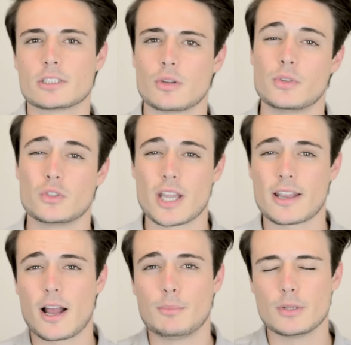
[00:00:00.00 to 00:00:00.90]
So if you check
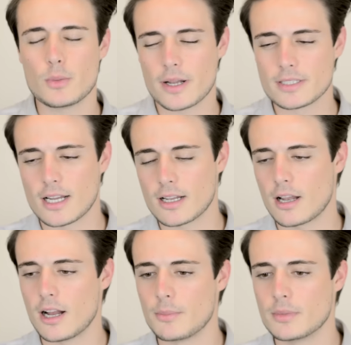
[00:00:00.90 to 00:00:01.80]
out
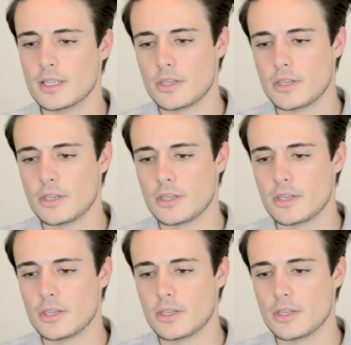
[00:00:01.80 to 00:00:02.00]
blumaan.com,